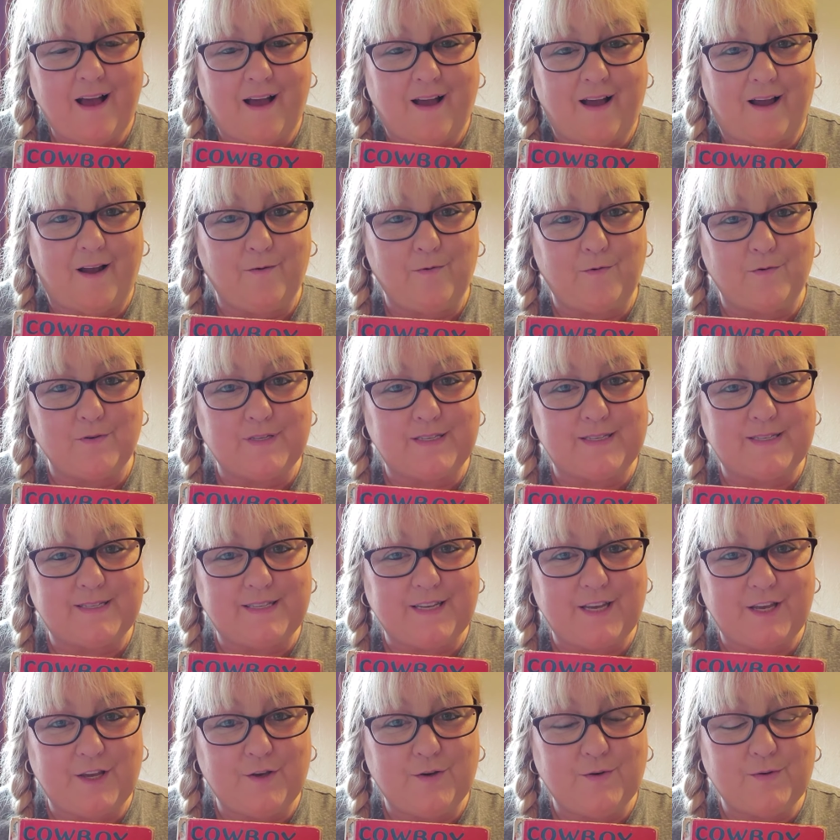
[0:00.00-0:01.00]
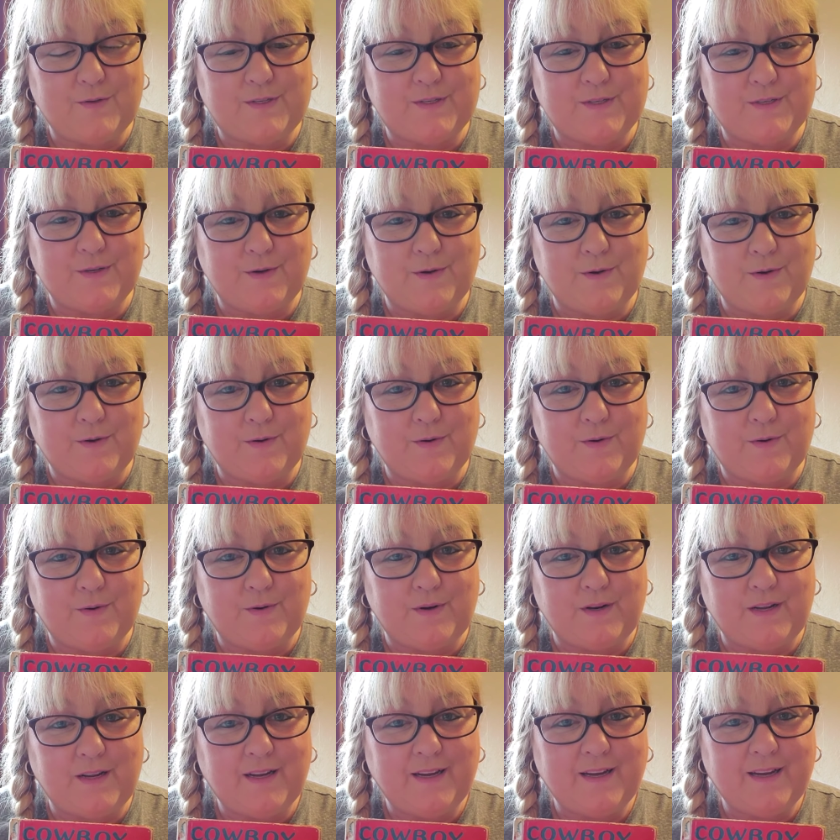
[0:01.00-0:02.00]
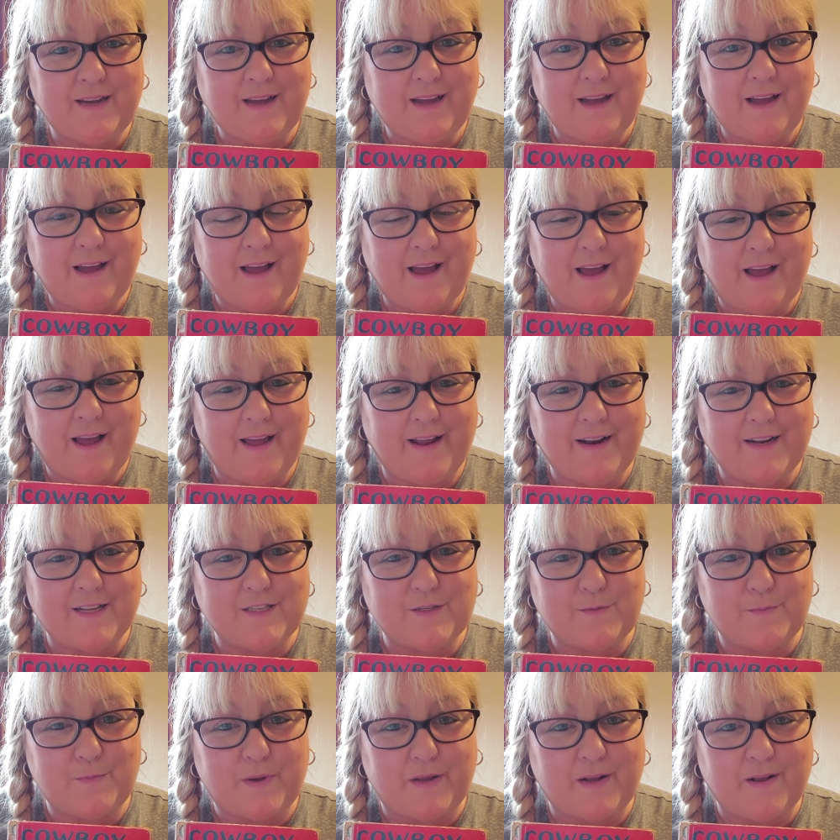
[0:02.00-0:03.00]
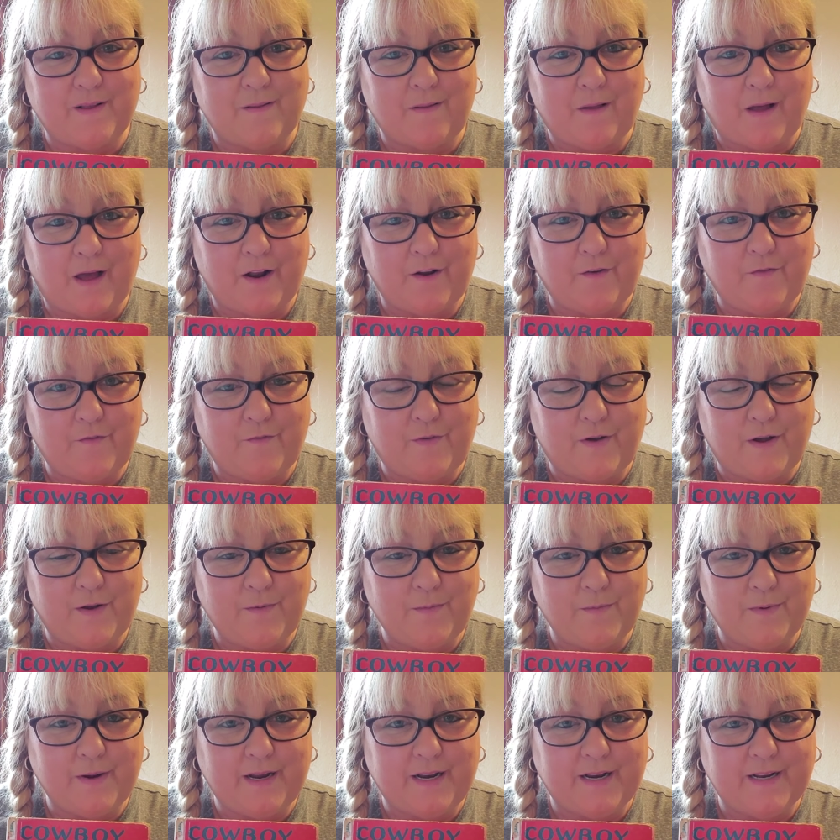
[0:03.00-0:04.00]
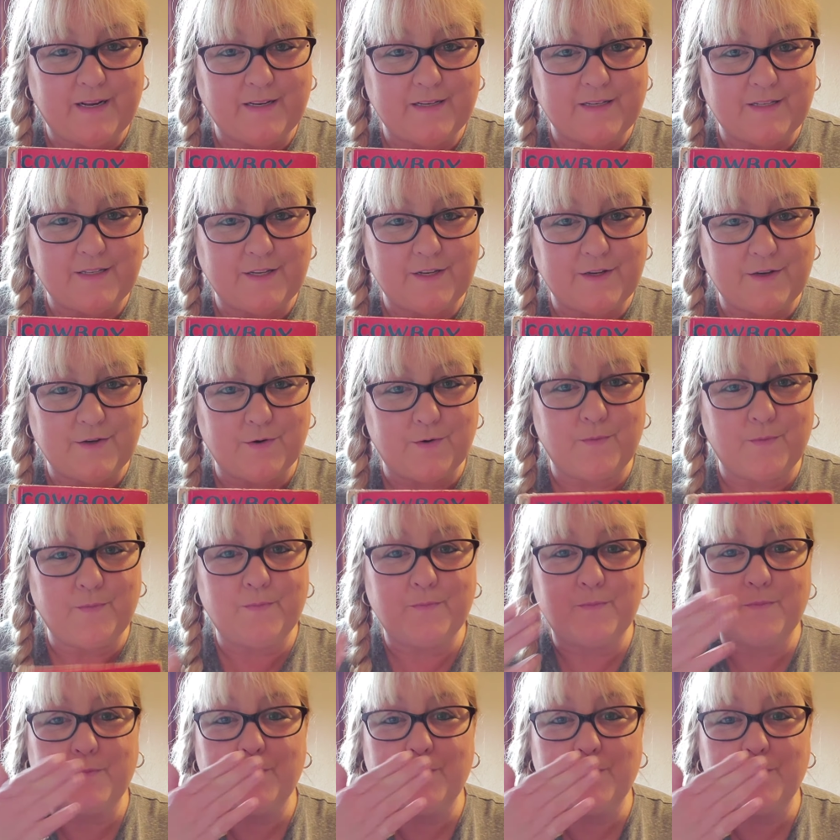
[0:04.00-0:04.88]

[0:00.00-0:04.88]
I will see you soon, and it's been a lot of fun reading to you.